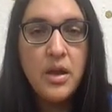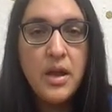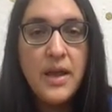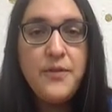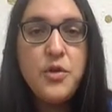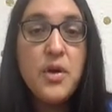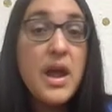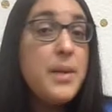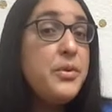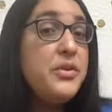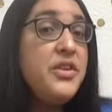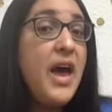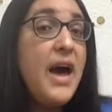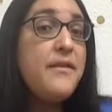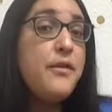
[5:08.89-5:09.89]
If you're able
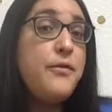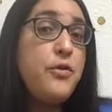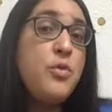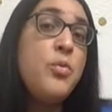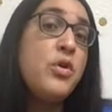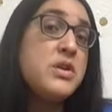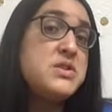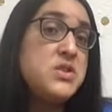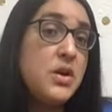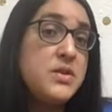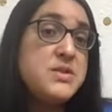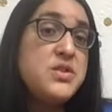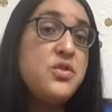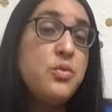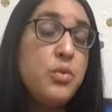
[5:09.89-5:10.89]
to have a few more
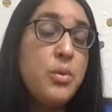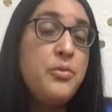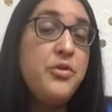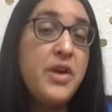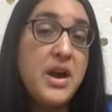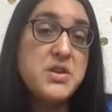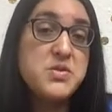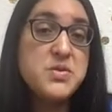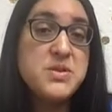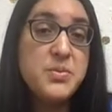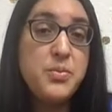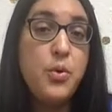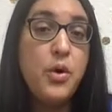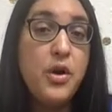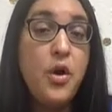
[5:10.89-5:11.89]
adults in the room for extra
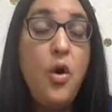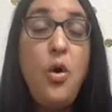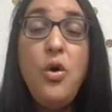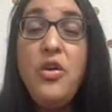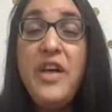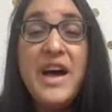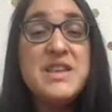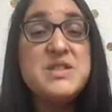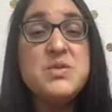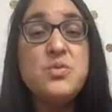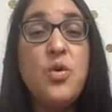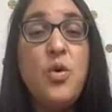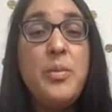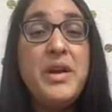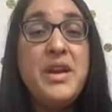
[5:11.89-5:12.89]
support, whole class
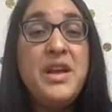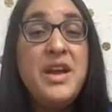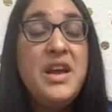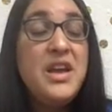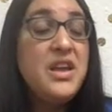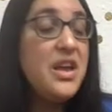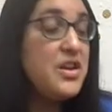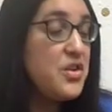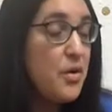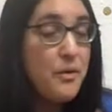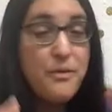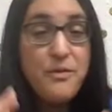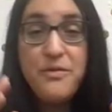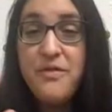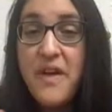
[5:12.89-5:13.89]
enrollment can go
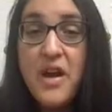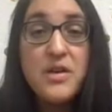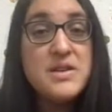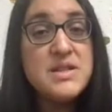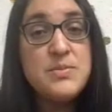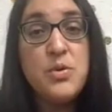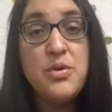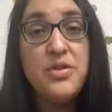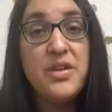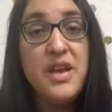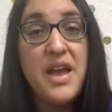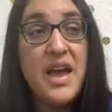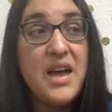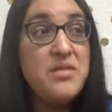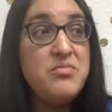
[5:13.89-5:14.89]
very
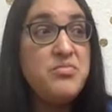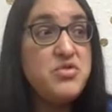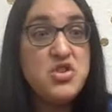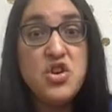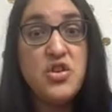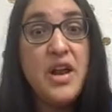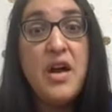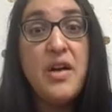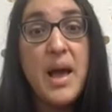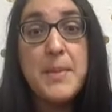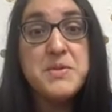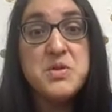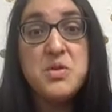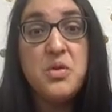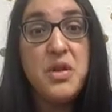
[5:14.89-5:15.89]
smoothly and turn out
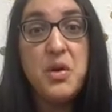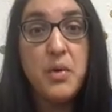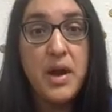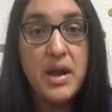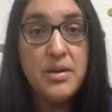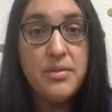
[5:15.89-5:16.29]
absolutely great.